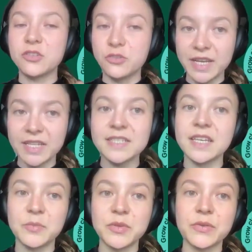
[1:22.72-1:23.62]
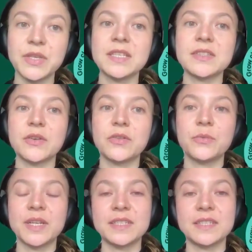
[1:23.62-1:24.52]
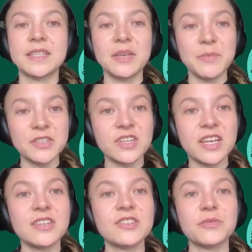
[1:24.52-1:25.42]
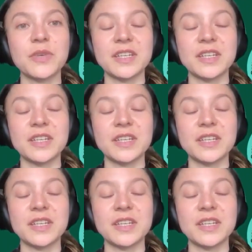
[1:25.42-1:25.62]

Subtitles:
train the employees on what is climate change,